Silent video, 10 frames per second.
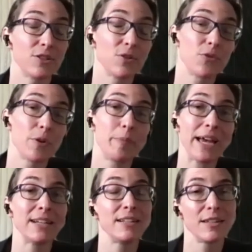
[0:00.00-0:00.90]
yeah, so for a
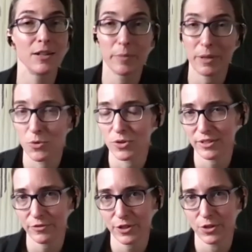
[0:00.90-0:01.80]
pet, it's a little bit more
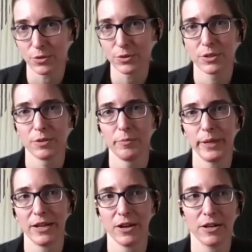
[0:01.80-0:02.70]
difficult
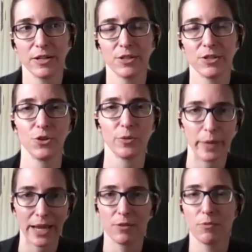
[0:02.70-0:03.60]
because your
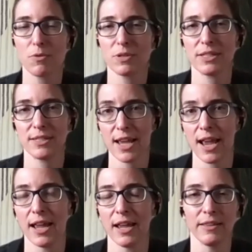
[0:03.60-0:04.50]
pet won't
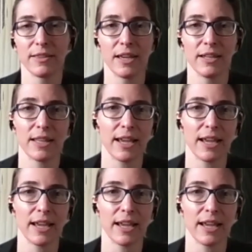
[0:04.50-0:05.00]
say that they